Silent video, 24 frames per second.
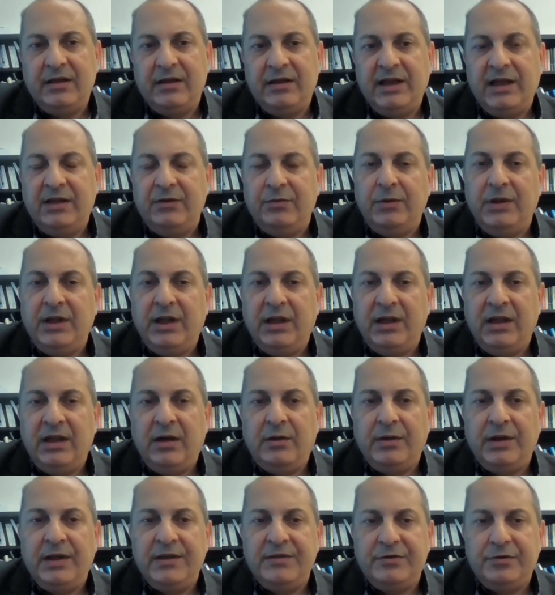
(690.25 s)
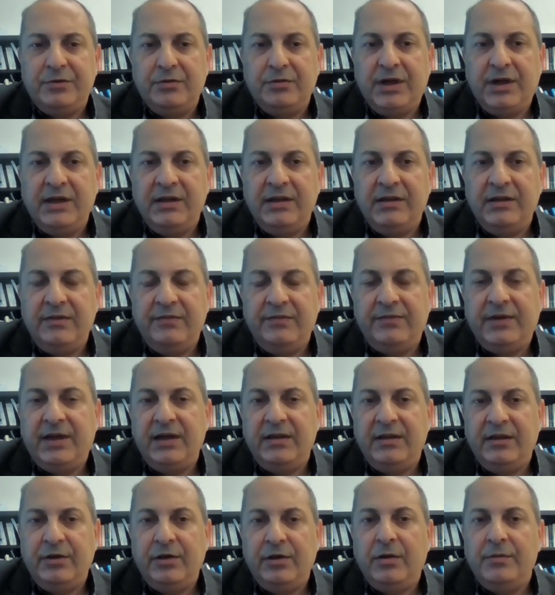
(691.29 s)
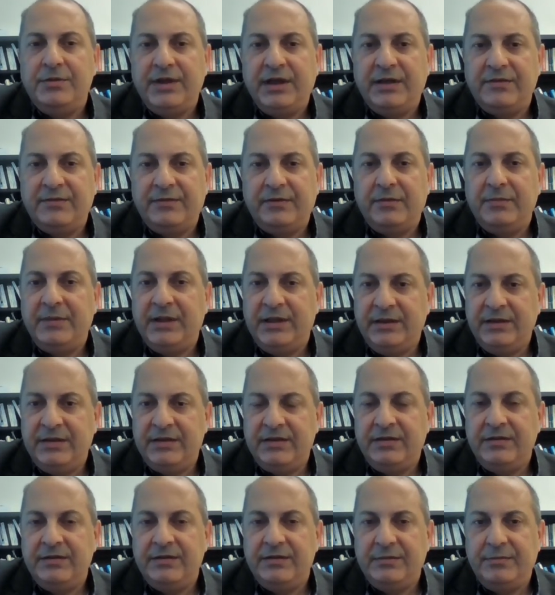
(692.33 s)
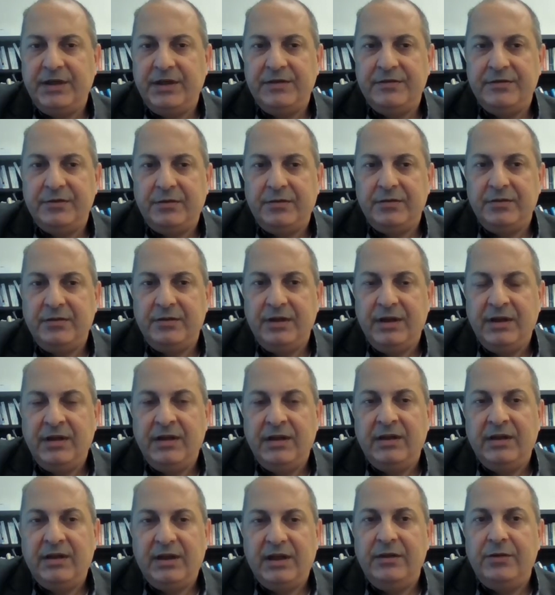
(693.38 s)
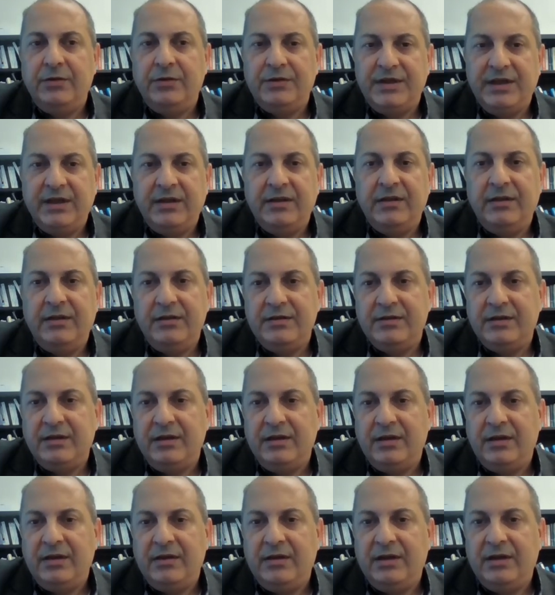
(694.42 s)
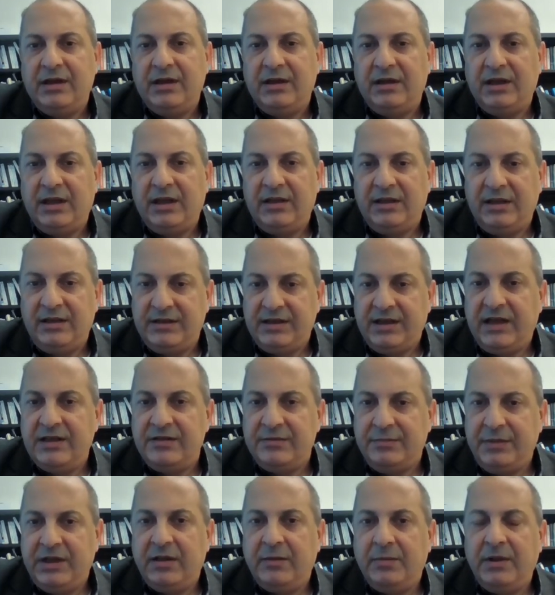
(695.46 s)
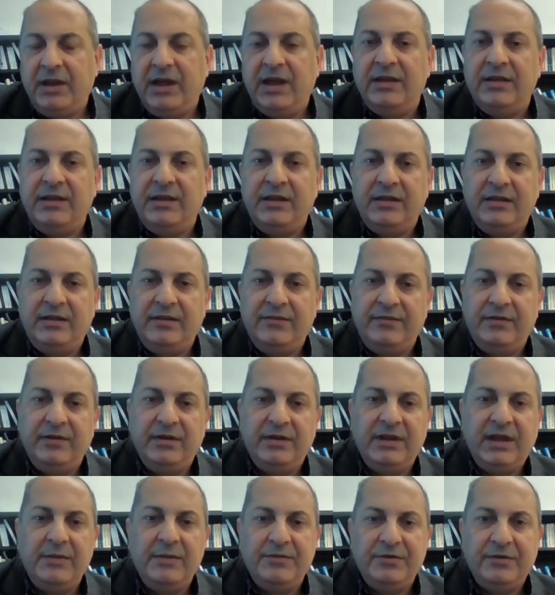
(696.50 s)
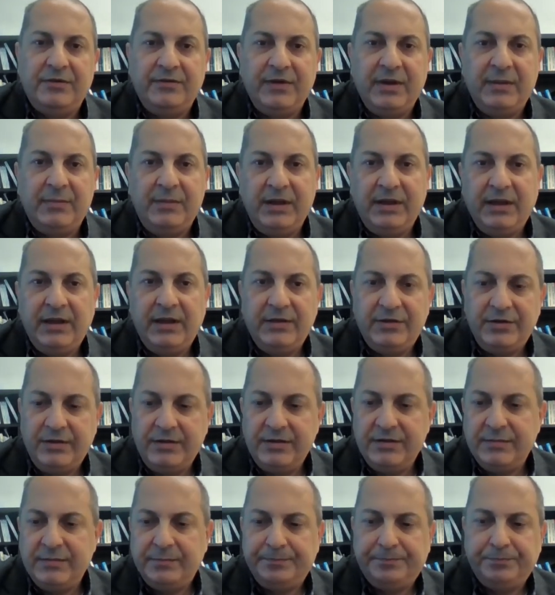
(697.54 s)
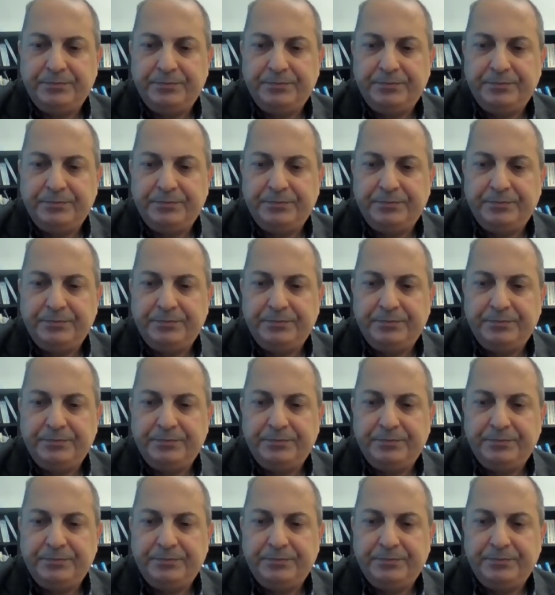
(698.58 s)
that will allow us to identify the objects from a distance based on radio signals. And this has been applied in different types of applications.